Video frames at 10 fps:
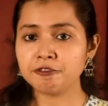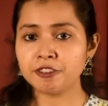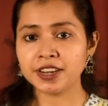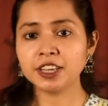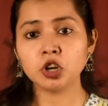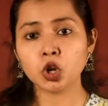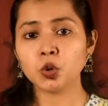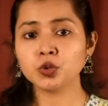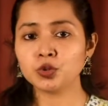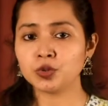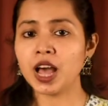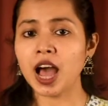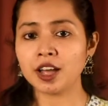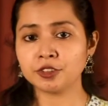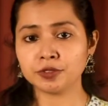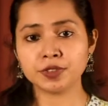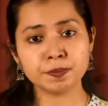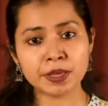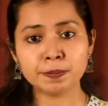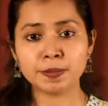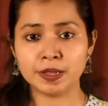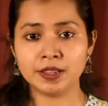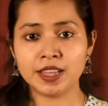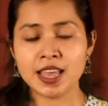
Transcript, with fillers: very close to the heart of the people